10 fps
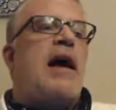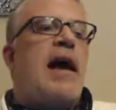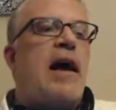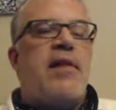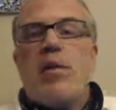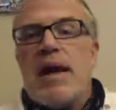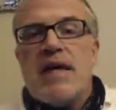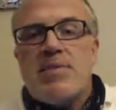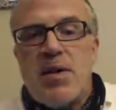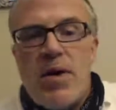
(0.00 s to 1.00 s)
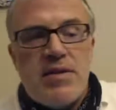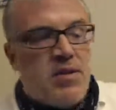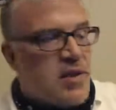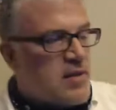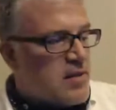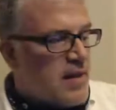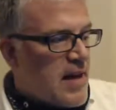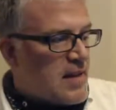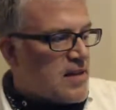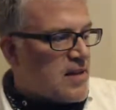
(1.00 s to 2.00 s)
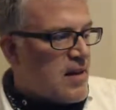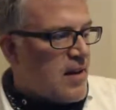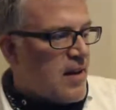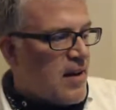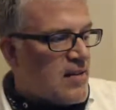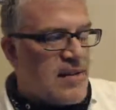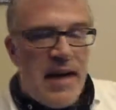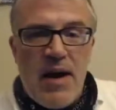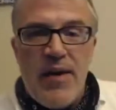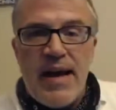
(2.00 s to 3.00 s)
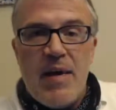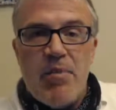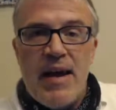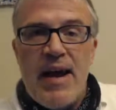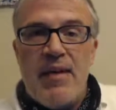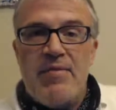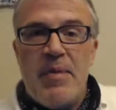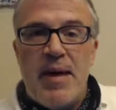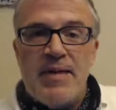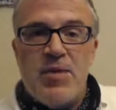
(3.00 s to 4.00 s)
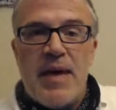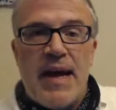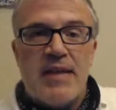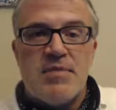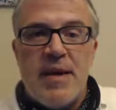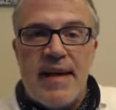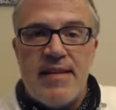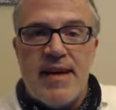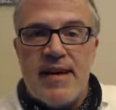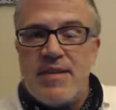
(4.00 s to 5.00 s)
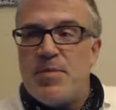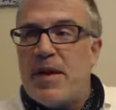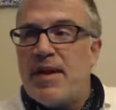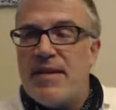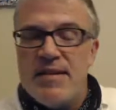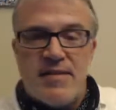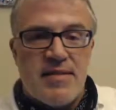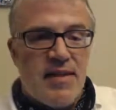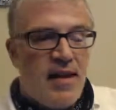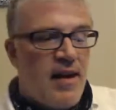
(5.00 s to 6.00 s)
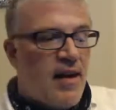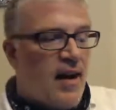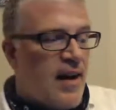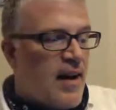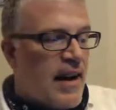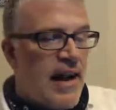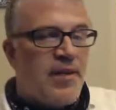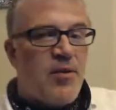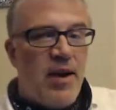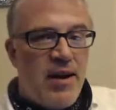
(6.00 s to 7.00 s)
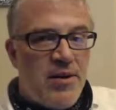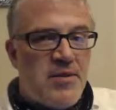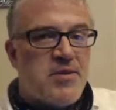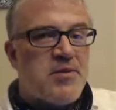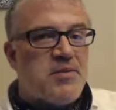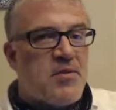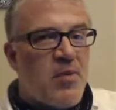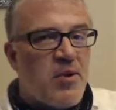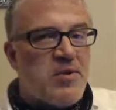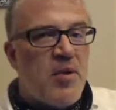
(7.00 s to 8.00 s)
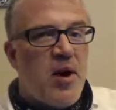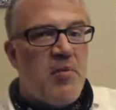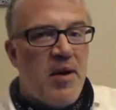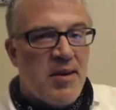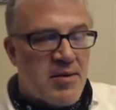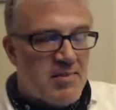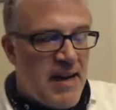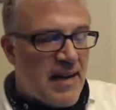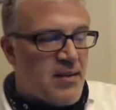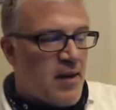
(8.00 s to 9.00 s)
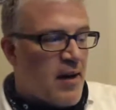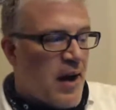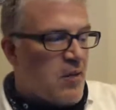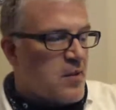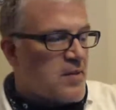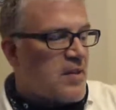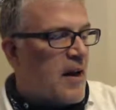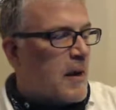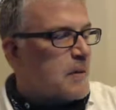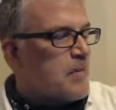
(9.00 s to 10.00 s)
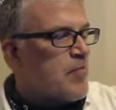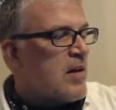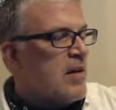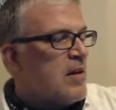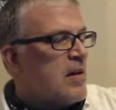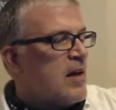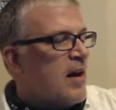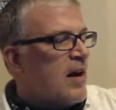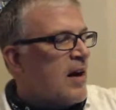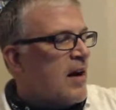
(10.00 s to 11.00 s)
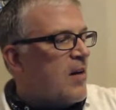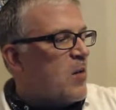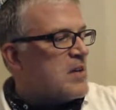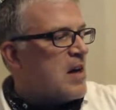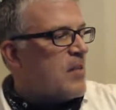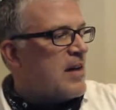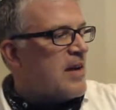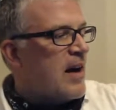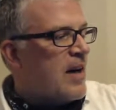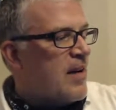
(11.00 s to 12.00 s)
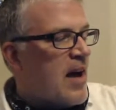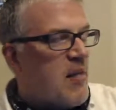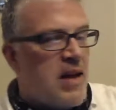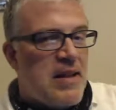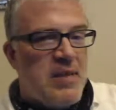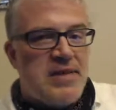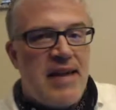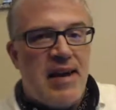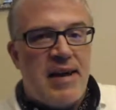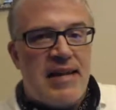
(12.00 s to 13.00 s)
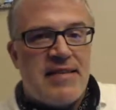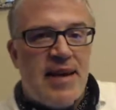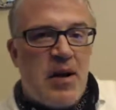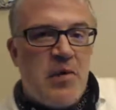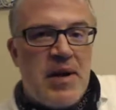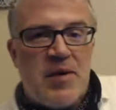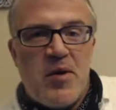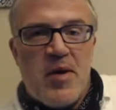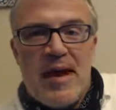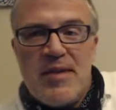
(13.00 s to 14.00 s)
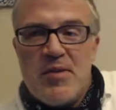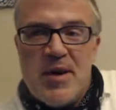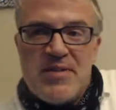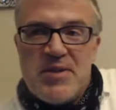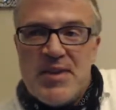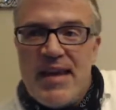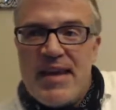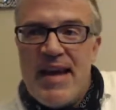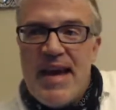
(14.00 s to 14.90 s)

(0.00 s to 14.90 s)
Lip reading: And they would ask me questions. And that's, I'll say, how I got brave about doing Ask Me Anythings, because 8th graders throw some hardballs at you, I will say. One time I made the mistake of asking an open-ended question like,